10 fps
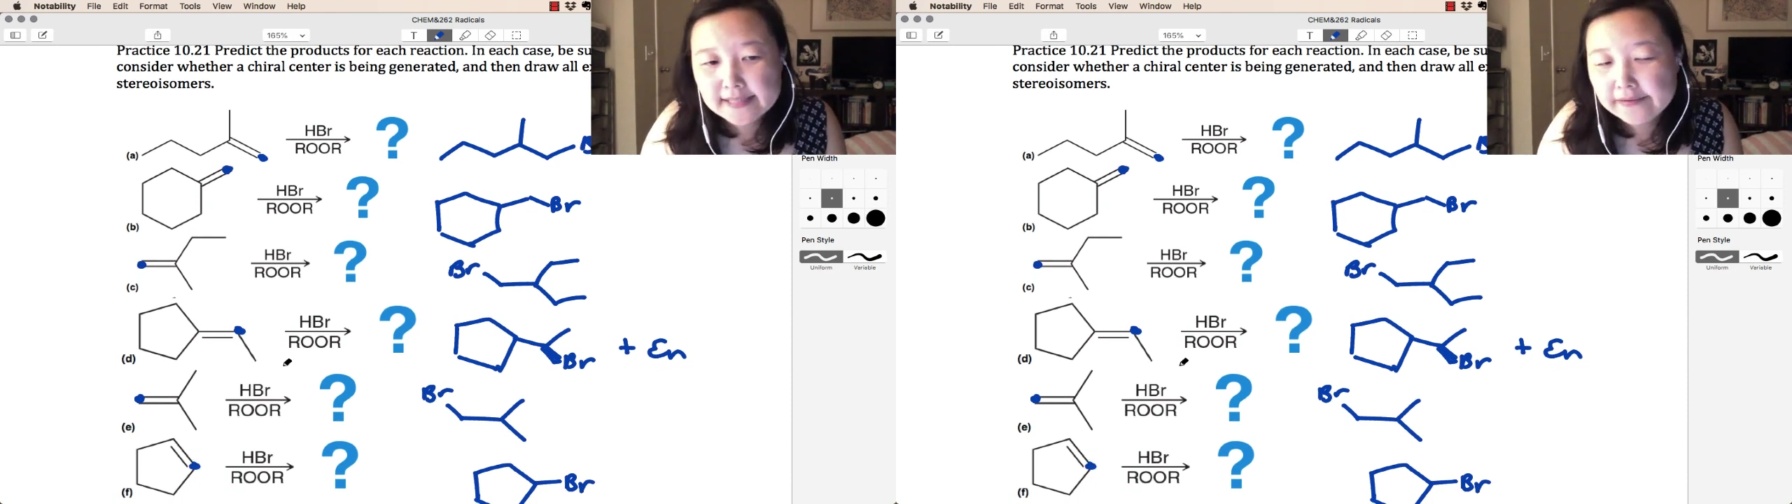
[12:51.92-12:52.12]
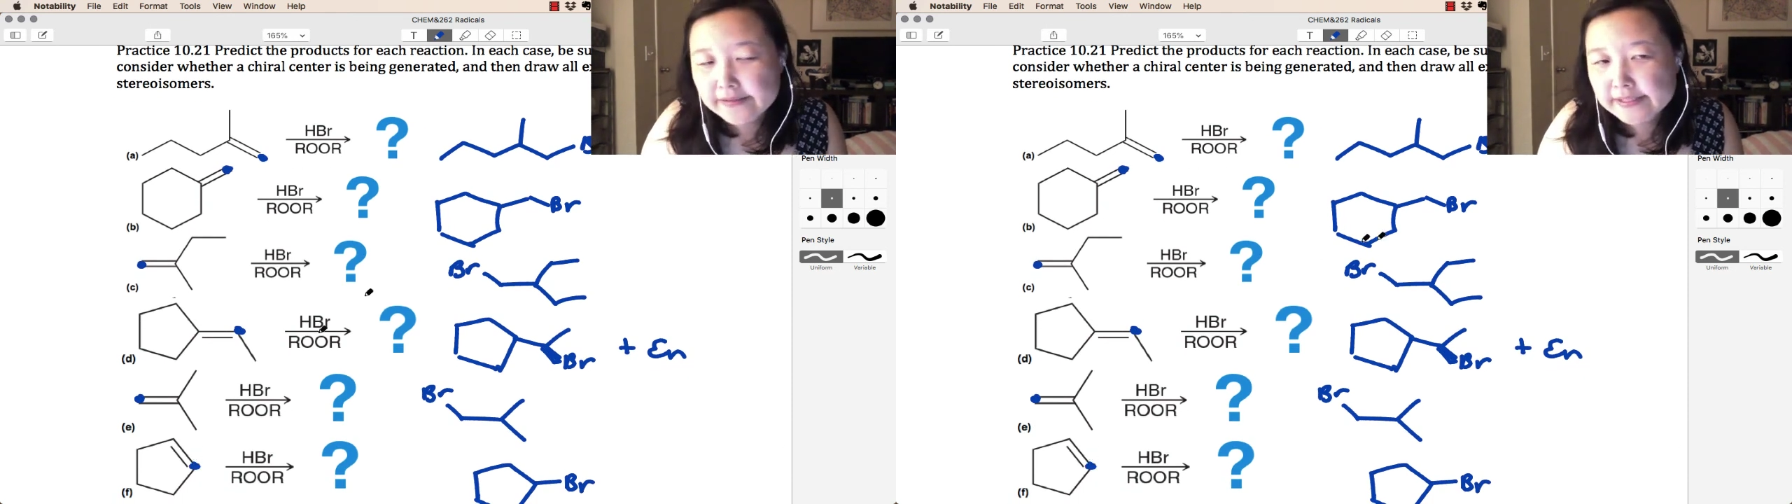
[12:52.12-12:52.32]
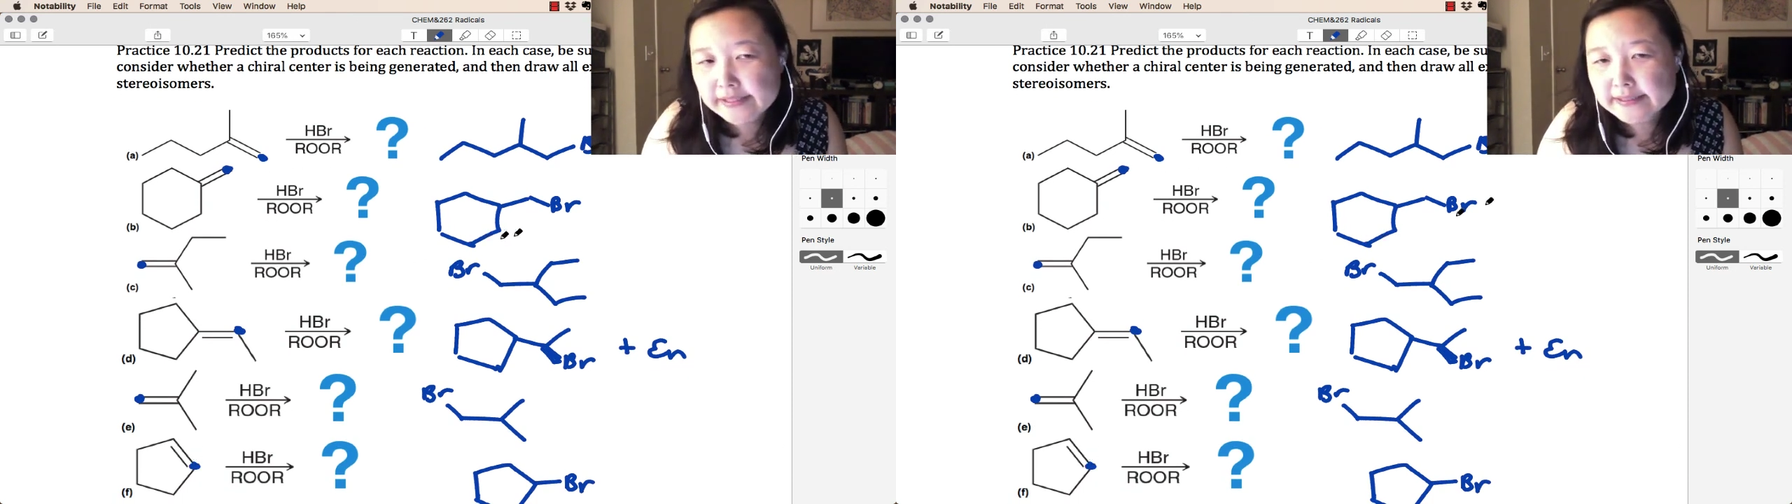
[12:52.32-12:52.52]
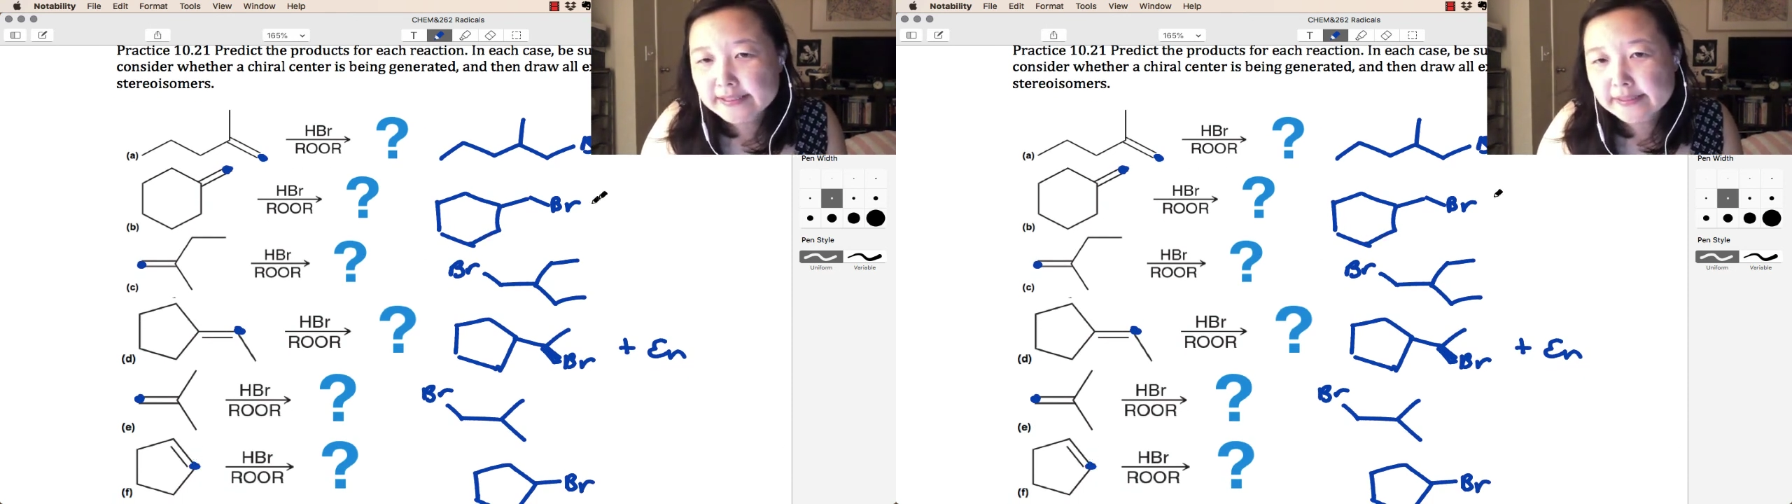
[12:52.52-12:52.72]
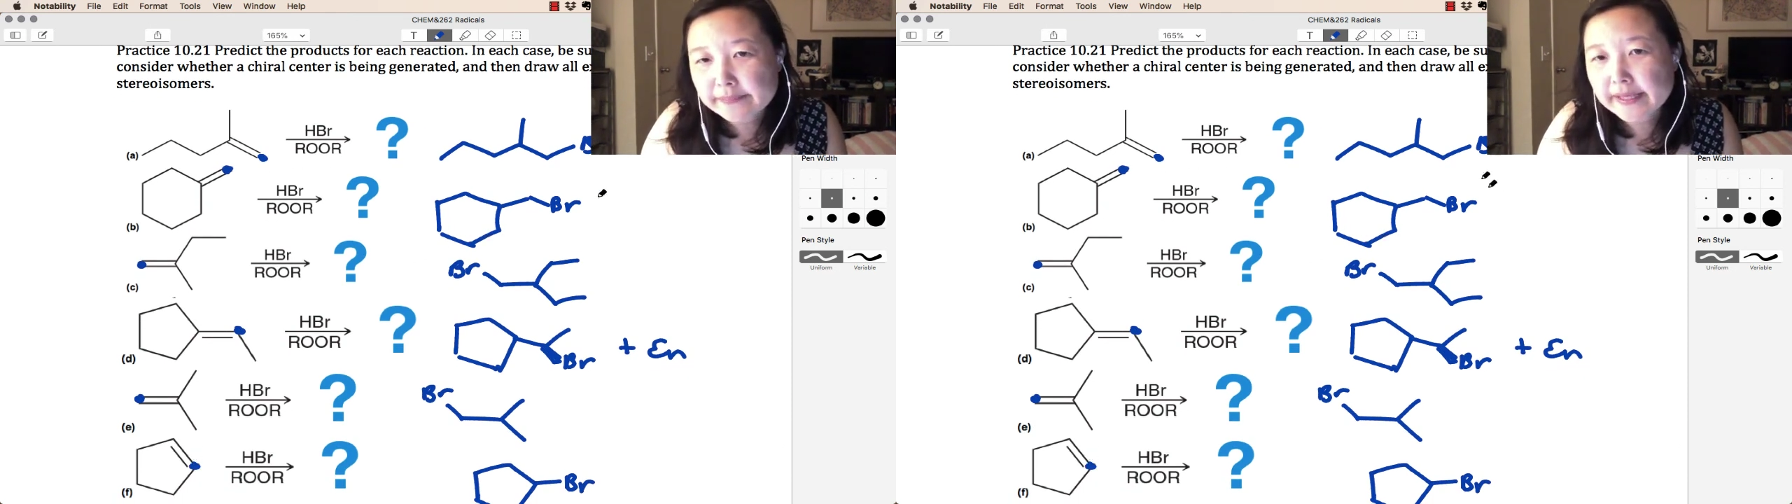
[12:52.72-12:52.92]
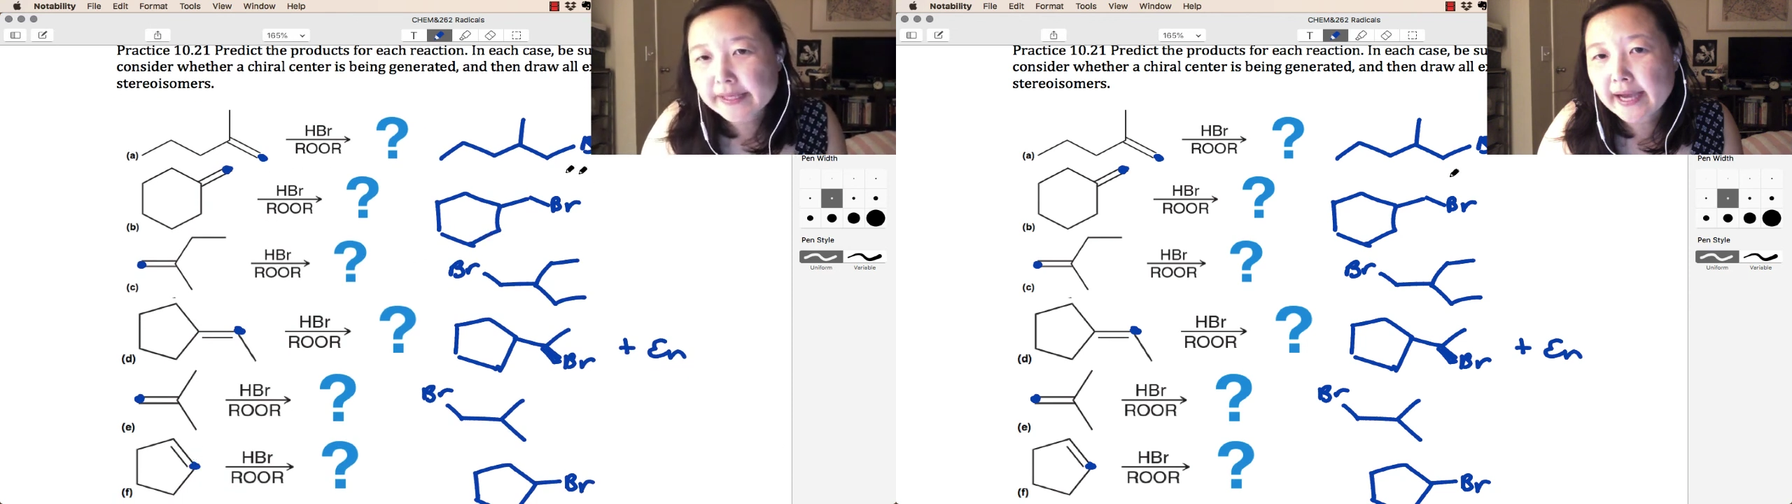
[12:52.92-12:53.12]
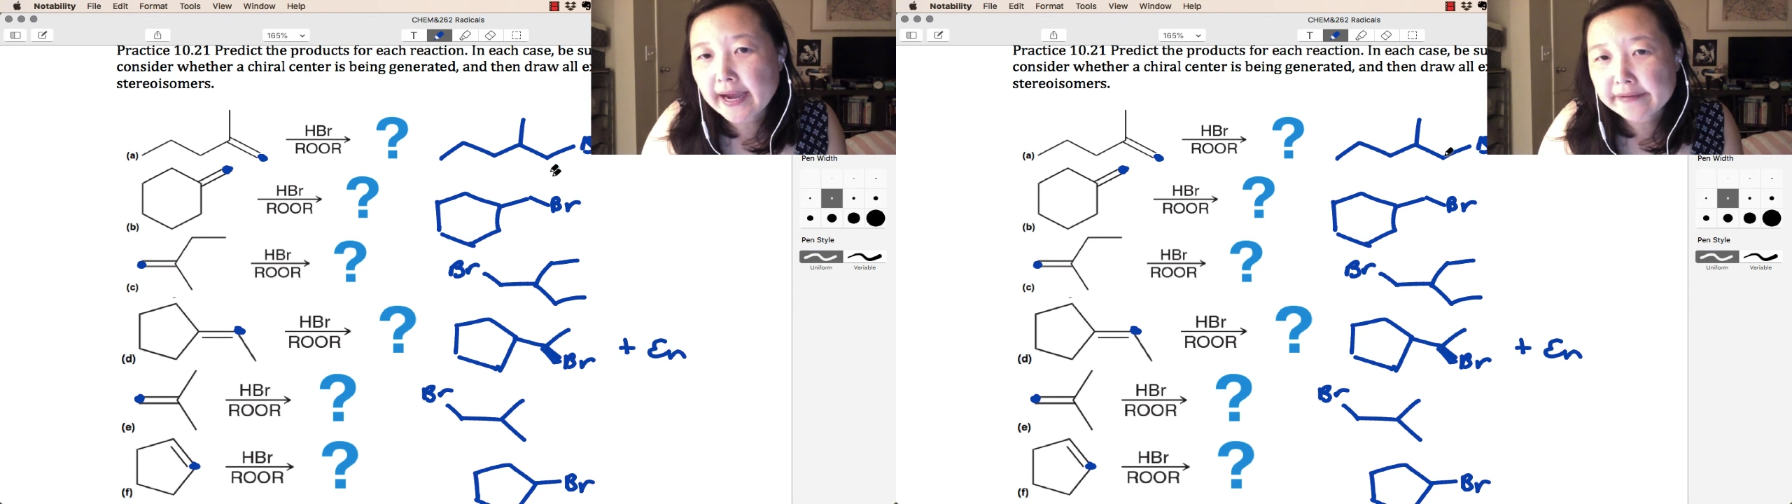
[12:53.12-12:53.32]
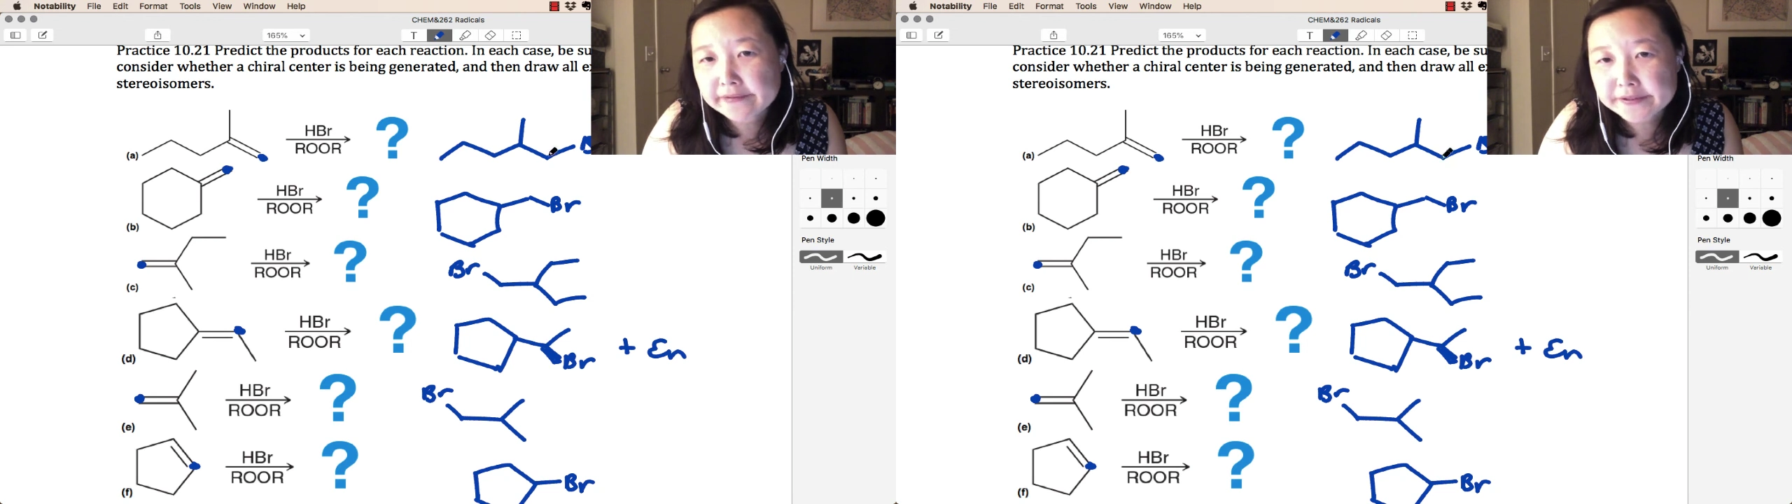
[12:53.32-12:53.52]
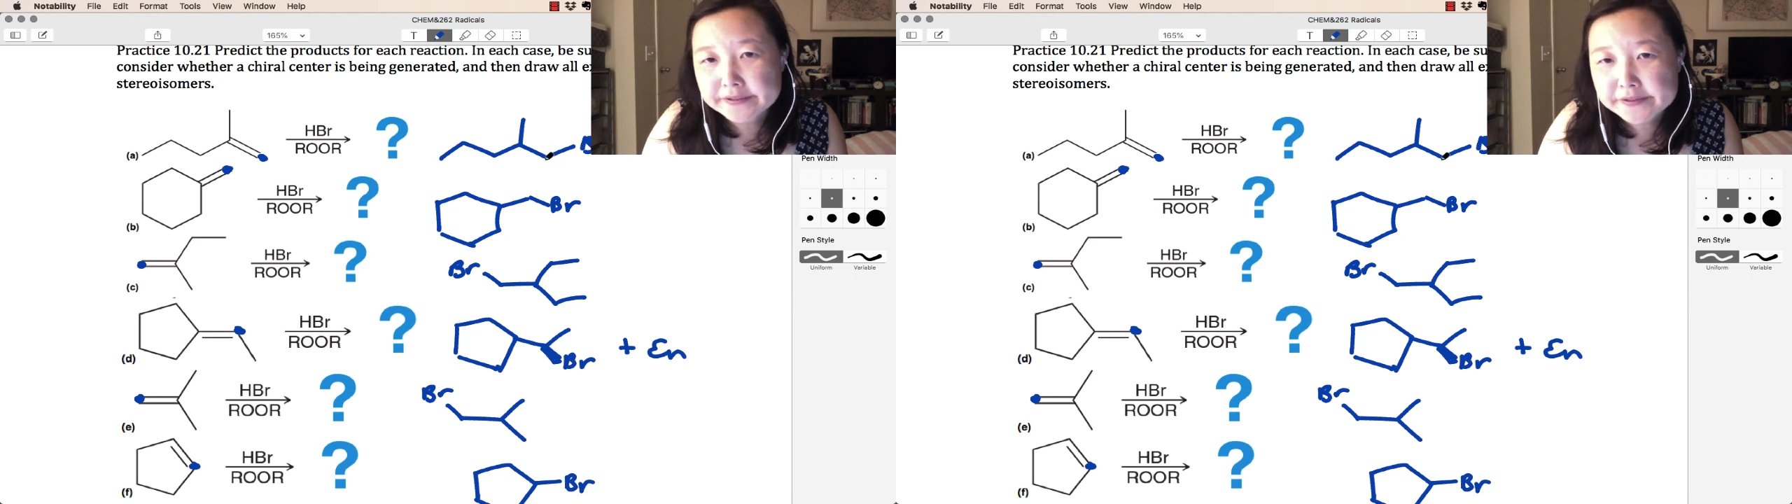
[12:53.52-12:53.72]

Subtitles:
result in something chiral?